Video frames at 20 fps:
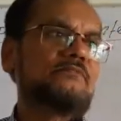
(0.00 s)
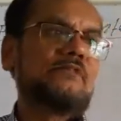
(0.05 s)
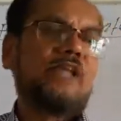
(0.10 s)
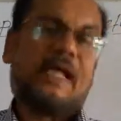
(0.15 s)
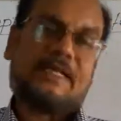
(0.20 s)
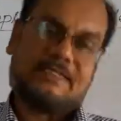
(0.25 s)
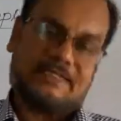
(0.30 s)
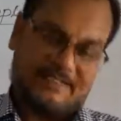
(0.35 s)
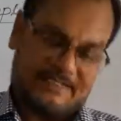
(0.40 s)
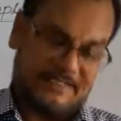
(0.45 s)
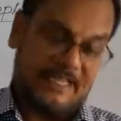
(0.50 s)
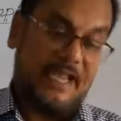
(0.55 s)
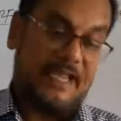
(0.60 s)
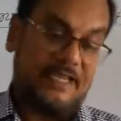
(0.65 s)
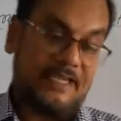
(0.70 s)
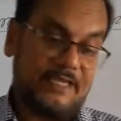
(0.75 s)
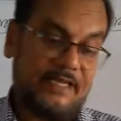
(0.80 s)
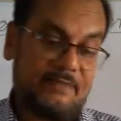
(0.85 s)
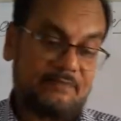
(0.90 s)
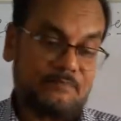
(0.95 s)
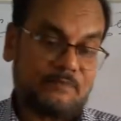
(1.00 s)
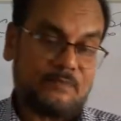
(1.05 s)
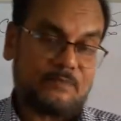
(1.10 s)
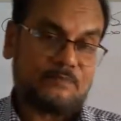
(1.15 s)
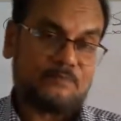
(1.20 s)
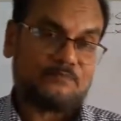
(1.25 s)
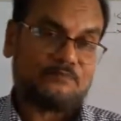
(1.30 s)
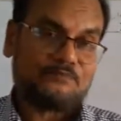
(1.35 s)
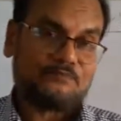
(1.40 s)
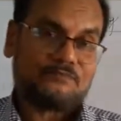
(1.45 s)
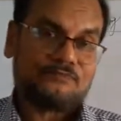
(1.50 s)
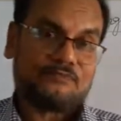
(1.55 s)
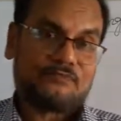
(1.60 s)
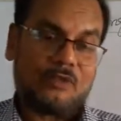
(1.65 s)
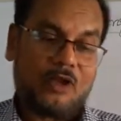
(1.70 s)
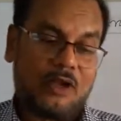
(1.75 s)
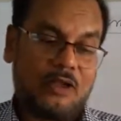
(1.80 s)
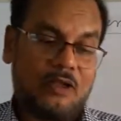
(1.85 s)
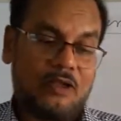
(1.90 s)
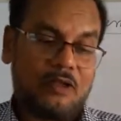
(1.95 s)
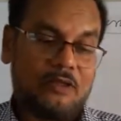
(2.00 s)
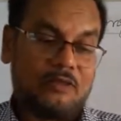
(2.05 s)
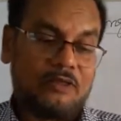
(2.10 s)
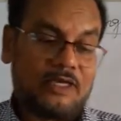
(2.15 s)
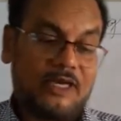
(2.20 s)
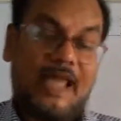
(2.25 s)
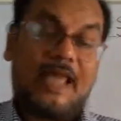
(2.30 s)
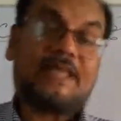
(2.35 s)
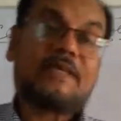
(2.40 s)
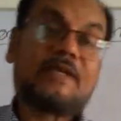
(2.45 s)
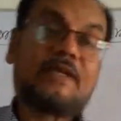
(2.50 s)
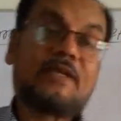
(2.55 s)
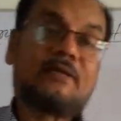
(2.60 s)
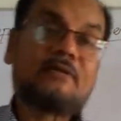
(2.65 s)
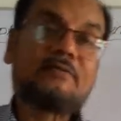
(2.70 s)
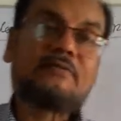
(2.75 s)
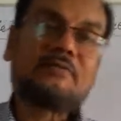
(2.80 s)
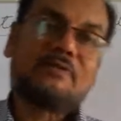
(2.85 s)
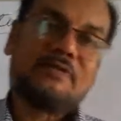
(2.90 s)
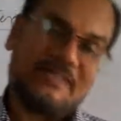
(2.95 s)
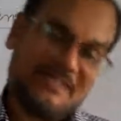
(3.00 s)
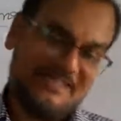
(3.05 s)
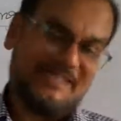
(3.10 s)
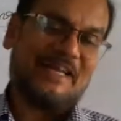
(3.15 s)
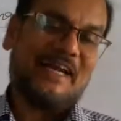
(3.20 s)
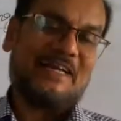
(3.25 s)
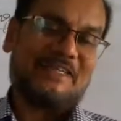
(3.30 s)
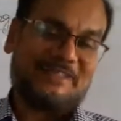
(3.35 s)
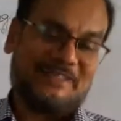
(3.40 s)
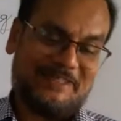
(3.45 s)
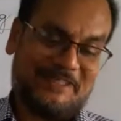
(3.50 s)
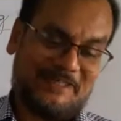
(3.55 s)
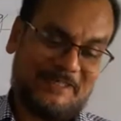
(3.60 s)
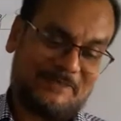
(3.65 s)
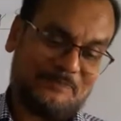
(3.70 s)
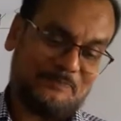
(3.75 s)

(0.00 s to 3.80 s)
a same like till and till.